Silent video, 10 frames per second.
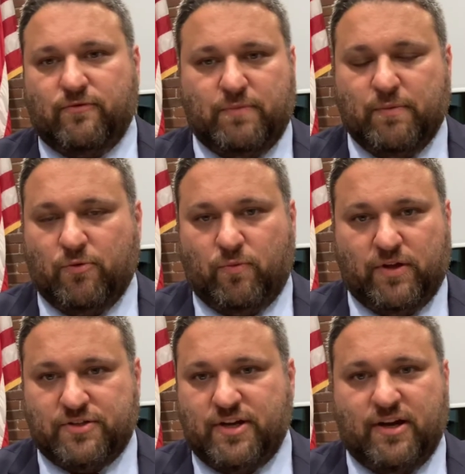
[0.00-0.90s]
people in
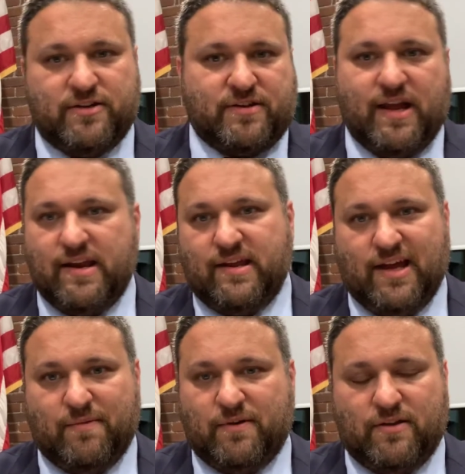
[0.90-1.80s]
wheelchairs or
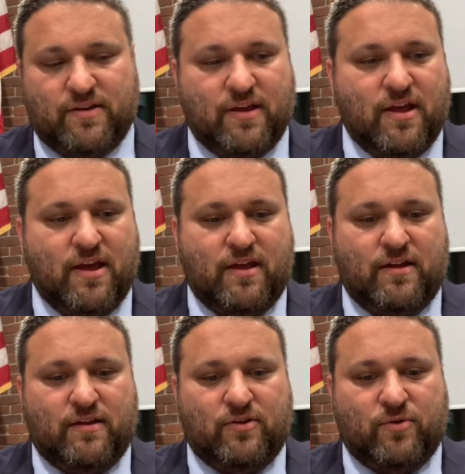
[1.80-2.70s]
handicapped,
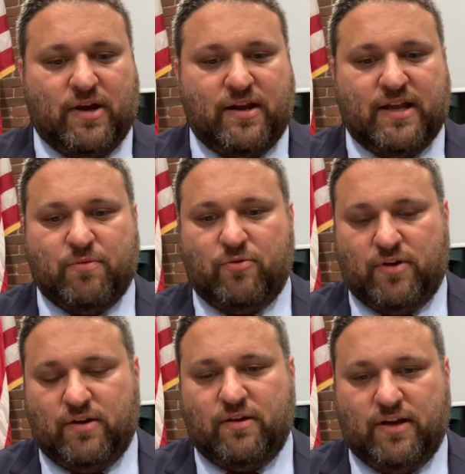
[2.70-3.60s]
who are handicapped who
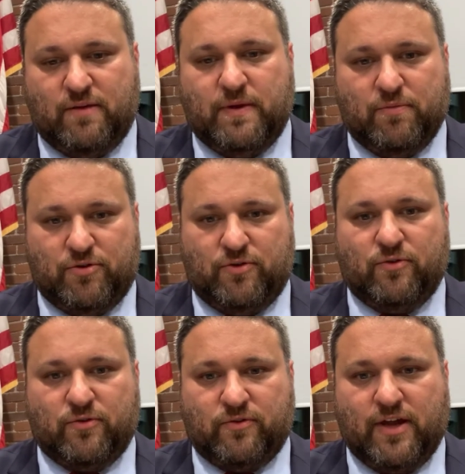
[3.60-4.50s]
need to be able to use
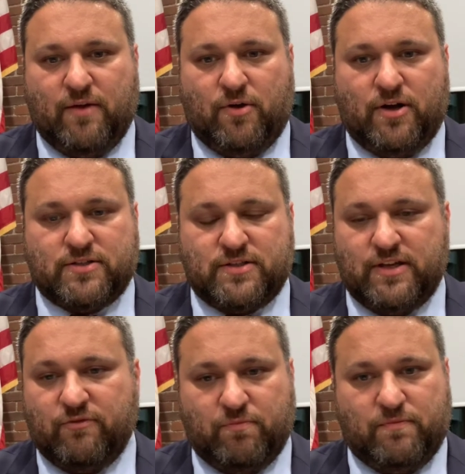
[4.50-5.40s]
those sidewalks, and
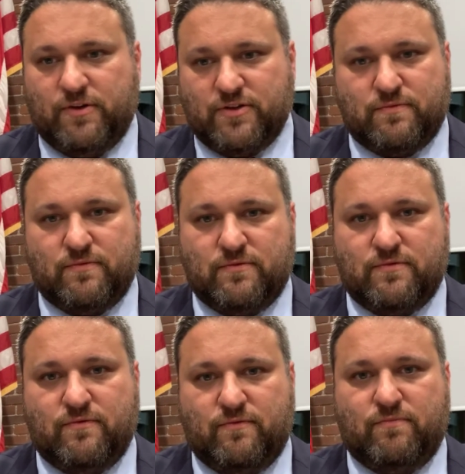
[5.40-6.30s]
even just
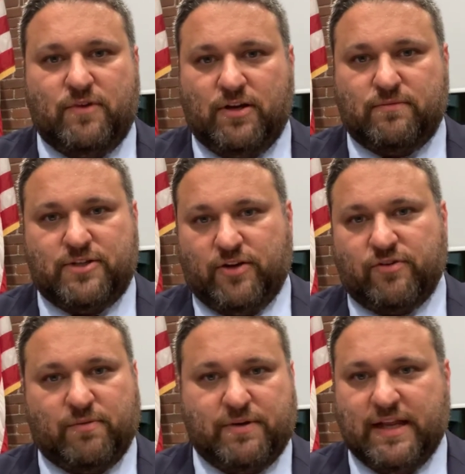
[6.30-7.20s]

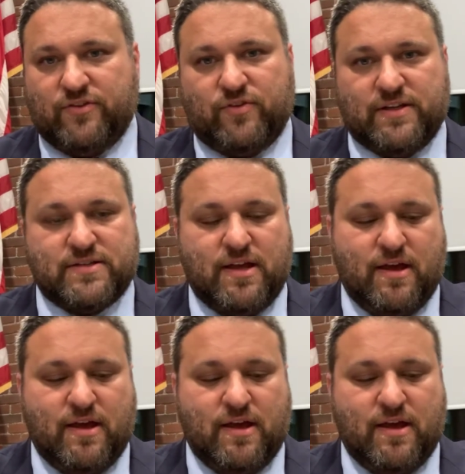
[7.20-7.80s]
children and pedestrians